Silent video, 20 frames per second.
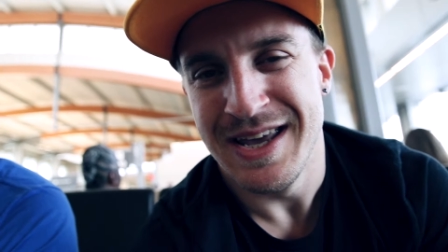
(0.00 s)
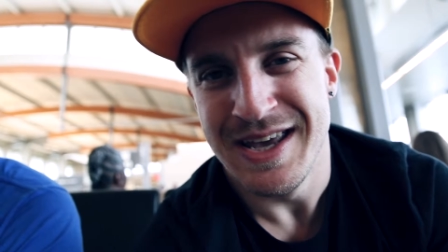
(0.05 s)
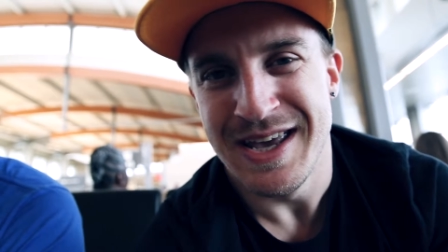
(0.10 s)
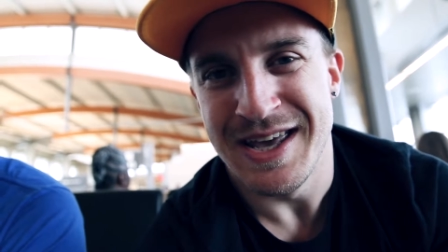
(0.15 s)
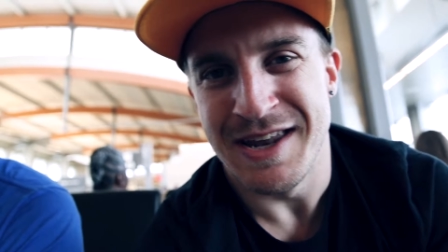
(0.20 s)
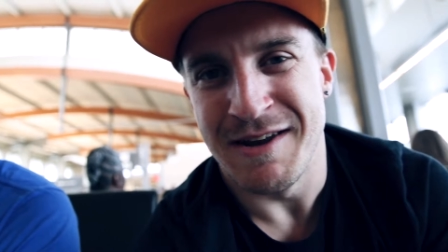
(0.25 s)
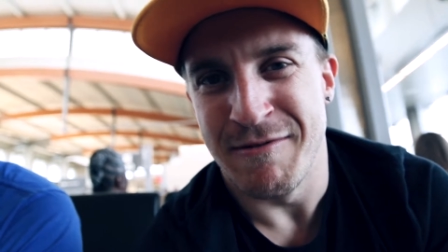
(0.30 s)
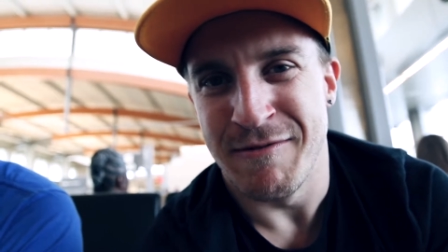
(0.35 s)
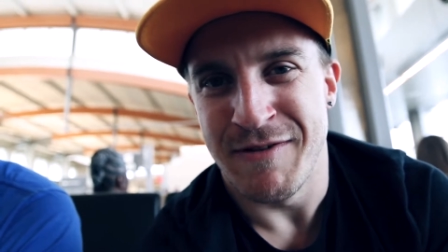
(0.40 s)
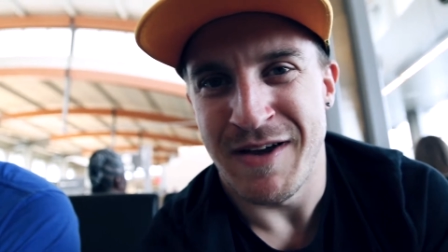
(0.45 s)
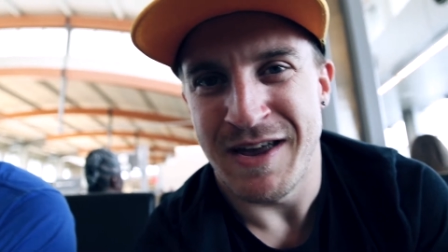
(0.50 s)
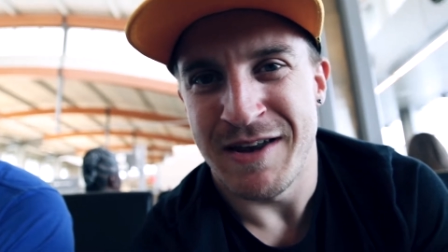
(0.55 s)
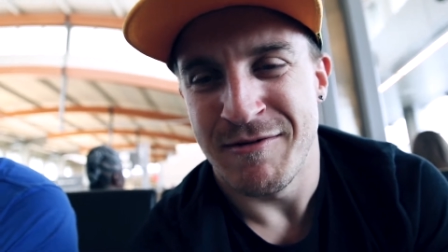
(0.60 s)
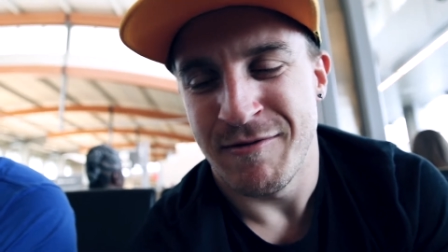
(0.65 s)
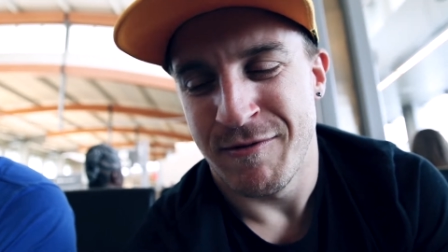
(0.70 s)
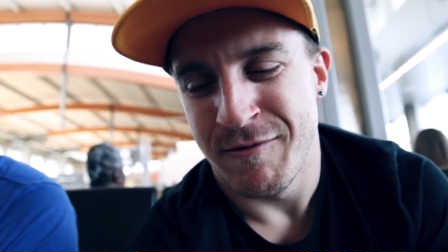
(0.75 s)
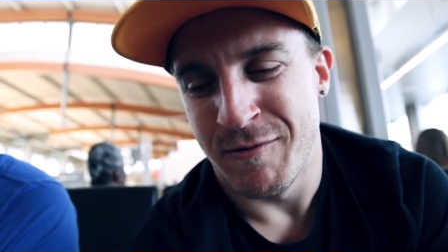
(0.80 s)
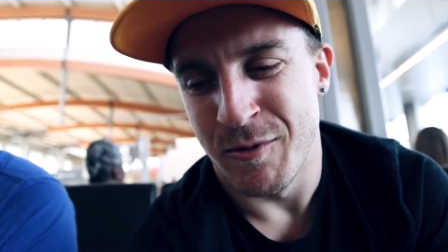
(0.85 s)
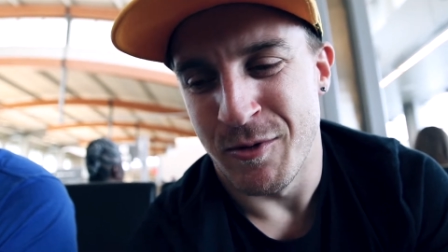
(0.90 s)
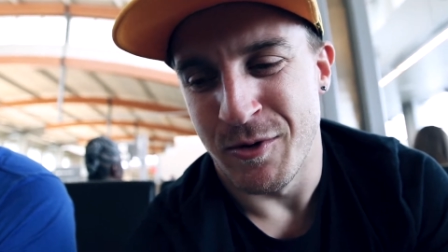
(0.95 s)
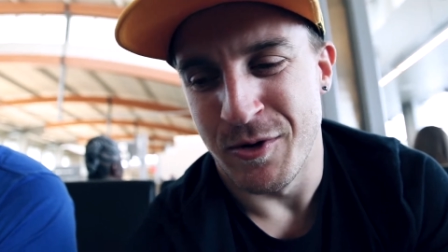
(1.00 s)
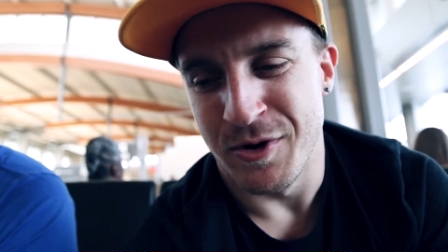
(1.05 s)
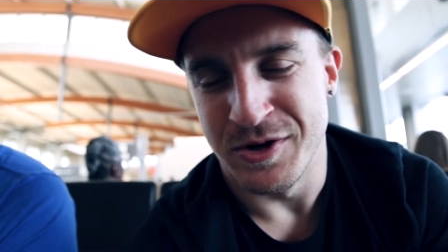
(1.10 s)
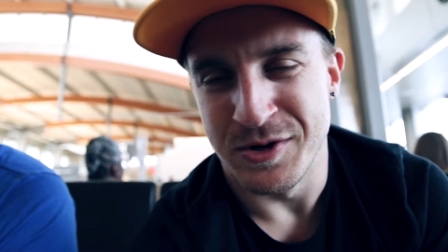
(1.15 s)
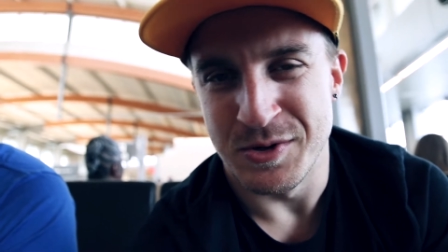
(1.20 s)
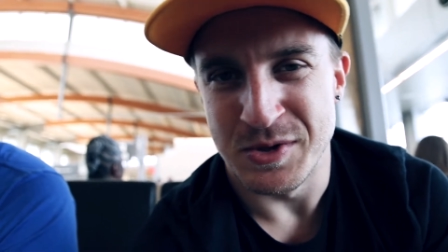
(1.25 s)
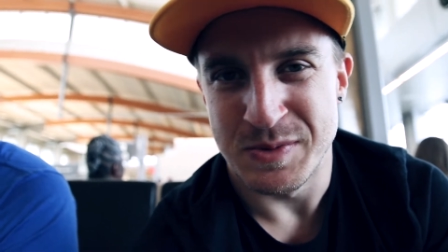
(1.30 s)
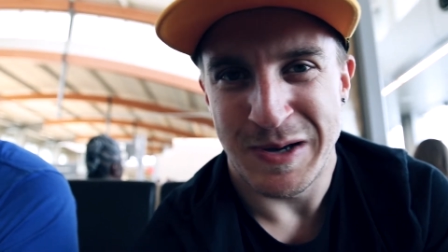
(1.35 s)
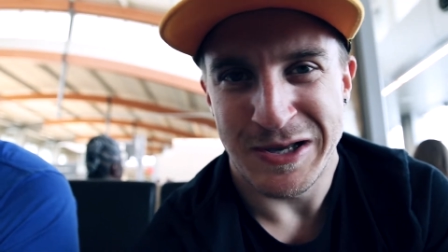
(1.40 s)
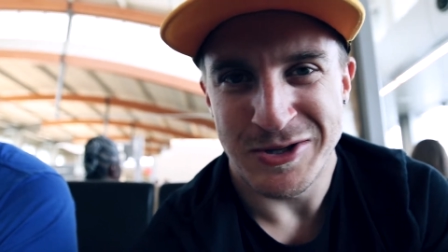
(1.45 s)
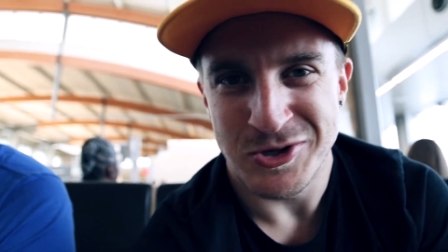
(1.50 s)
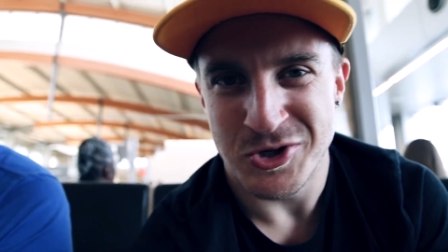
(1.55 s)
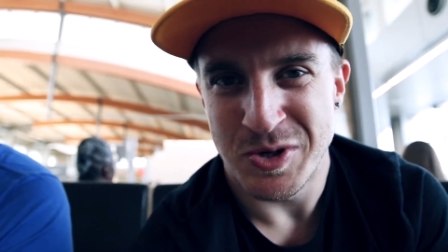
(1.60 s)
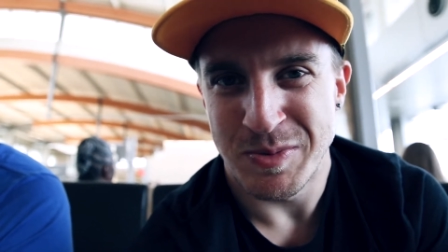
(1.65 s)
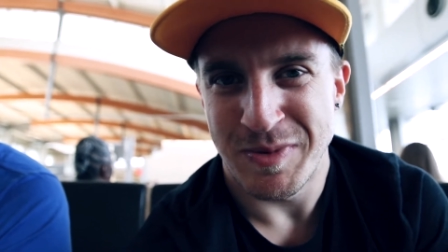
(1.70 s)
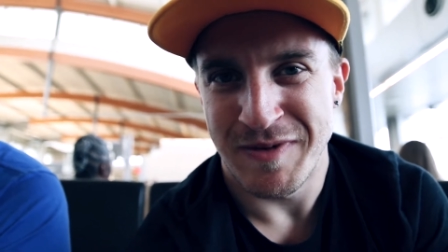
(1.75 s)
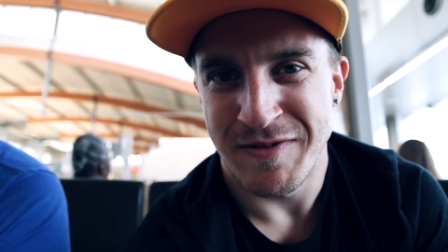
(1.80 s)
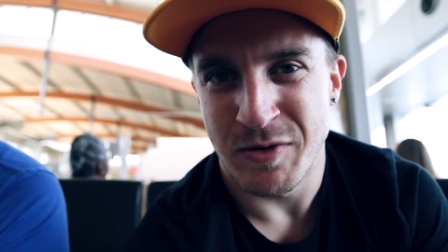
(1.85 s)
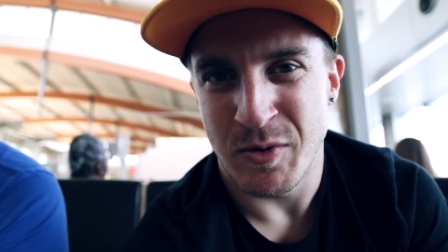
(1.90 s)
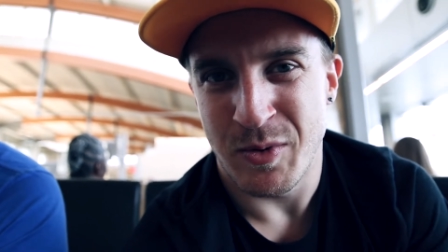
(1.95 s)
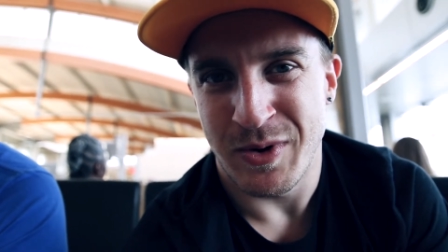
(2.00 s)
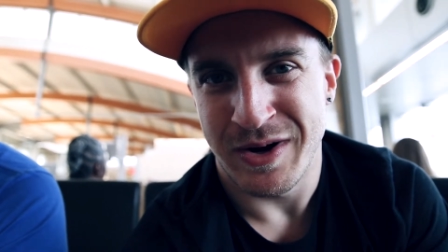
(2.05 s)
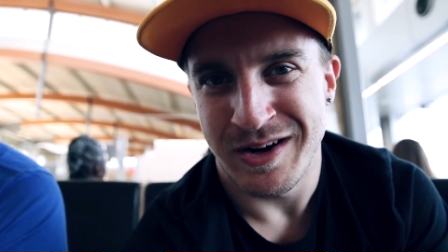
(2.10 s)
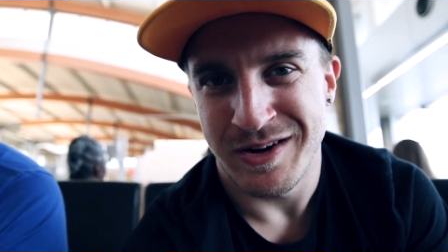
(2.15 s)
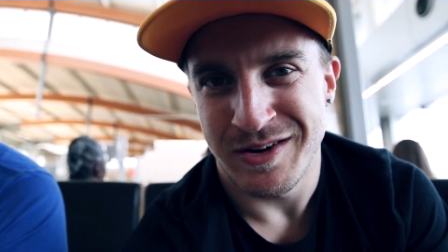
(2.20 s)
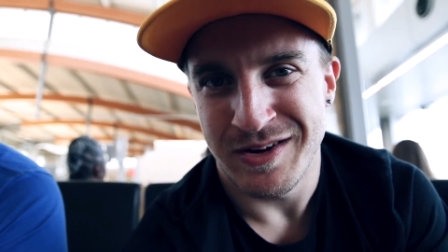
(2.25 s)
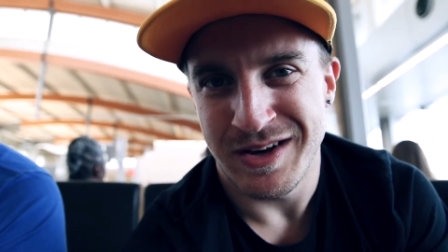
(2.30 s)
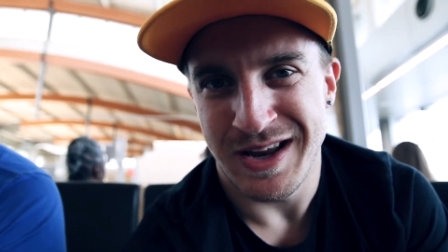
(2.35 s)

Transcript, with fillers: an event for a new sponsorship I've acquired,